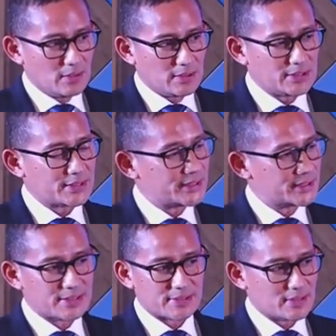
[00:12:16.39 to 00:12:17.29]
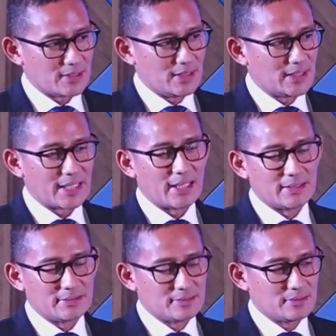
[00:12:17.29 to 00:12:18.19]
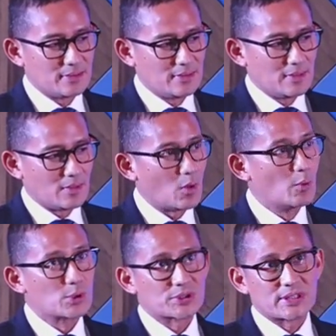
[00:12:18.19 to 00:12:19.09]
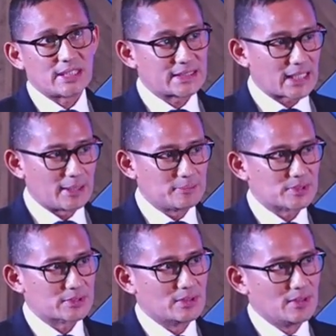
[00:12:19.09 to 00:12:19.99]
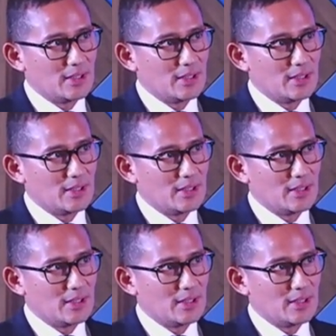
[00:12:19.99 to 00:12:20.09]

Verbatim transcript: This is, again, almost three times.